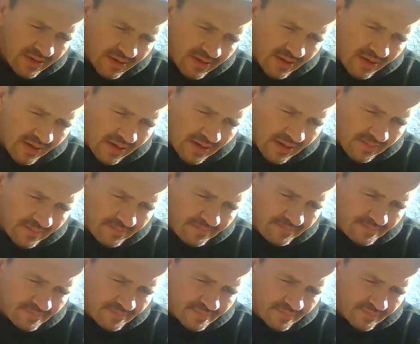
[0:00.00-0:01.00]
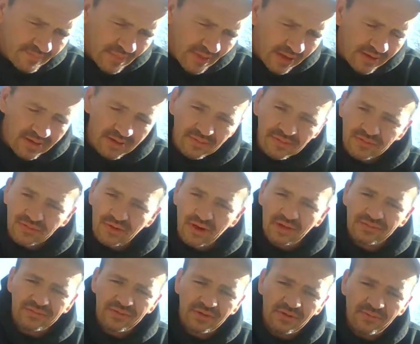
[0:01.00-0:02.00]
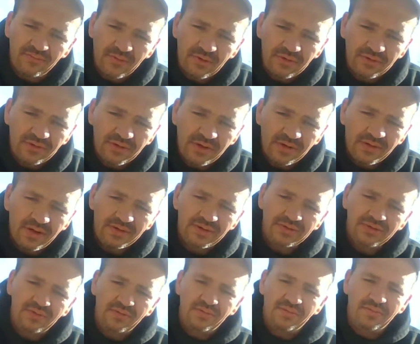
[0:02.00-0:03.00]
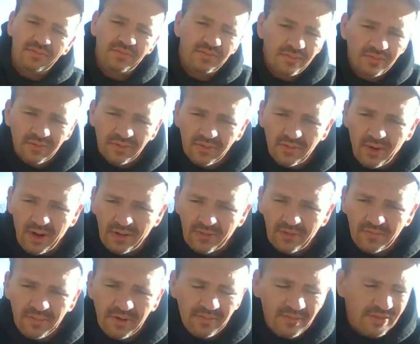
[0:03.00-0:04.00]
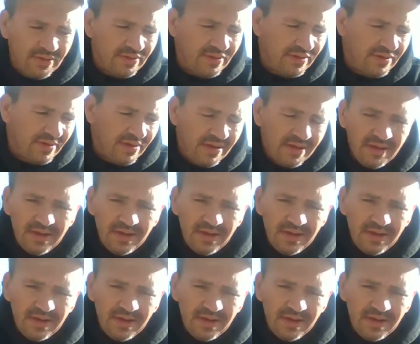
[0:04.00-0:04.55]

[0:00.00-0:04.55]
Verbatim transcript: Um, and he was drafted in the first round. I just don't quite remember the,